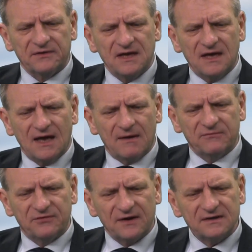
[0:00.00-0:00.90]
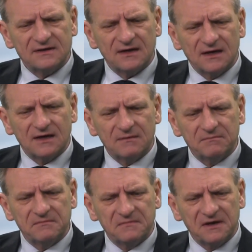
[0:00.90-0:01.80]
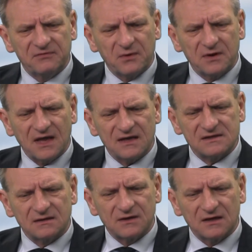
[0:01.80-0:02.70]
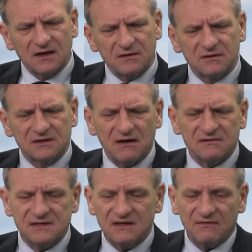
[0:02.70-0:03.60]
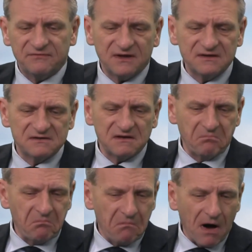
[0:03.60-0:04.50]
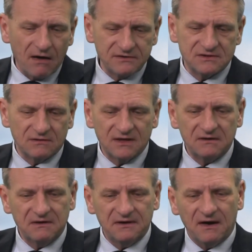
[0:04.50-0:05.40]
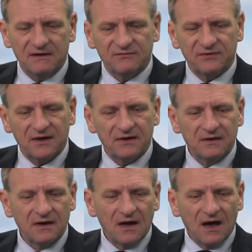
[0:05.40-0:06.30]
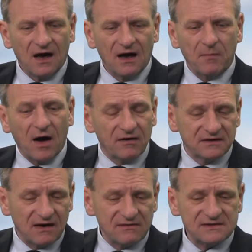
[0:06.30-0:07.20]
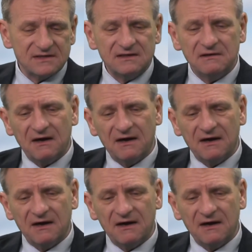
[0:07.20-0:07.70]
the EM front. If one has a look at local currency debt funds, marginal inflow. Hard currency